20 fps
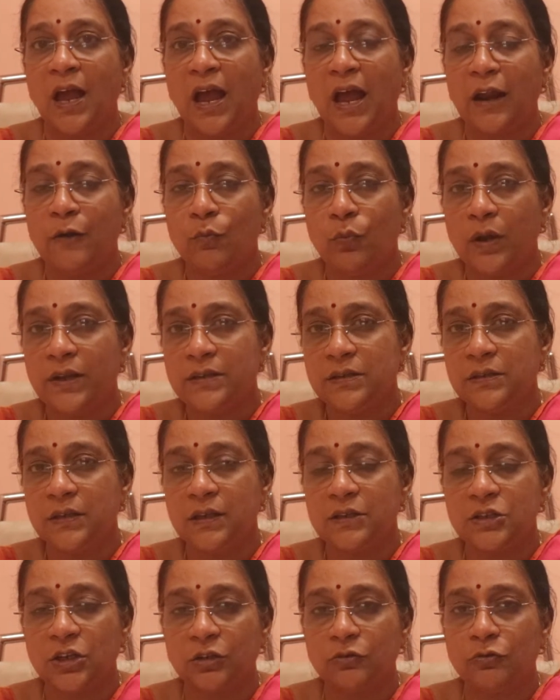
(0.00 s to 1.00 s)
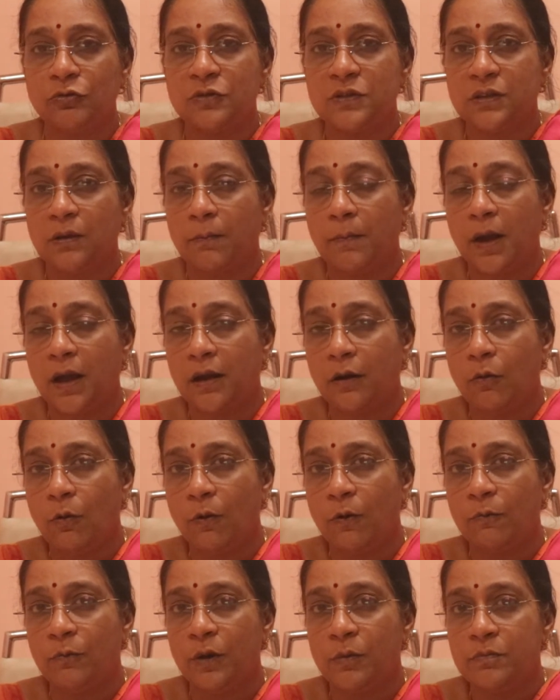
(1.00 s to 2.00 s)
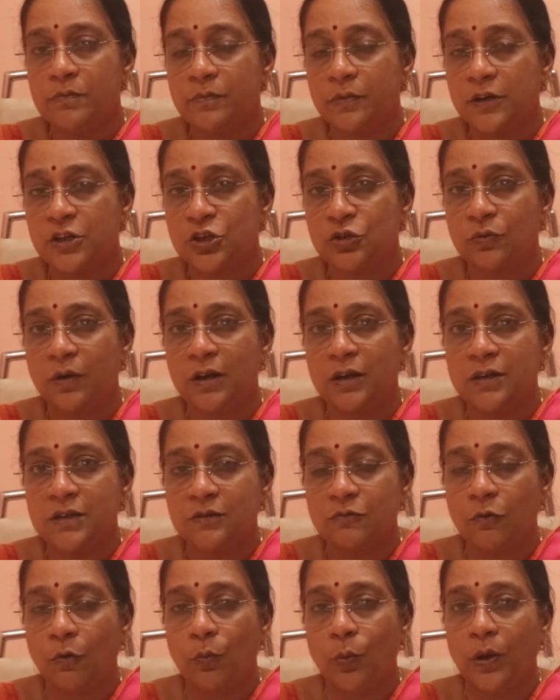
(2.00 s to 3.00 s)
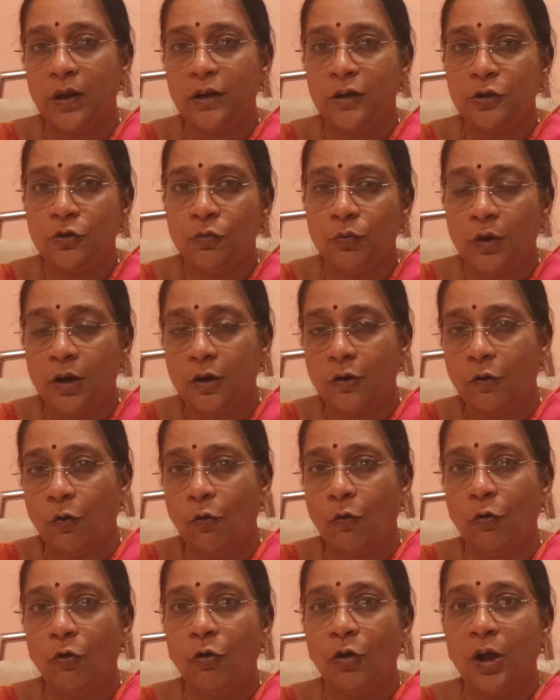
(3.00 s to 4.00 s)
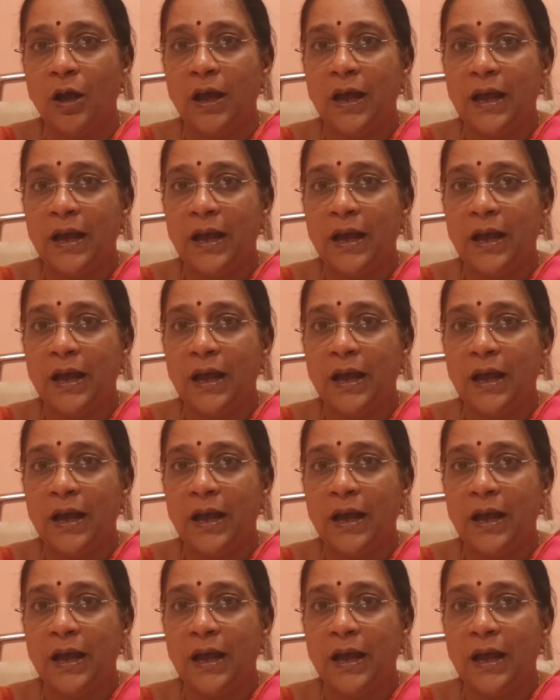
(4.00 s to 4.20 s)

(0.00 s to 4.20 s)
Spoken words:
And once the Chatru Samhara Homam ritual is over, you will know.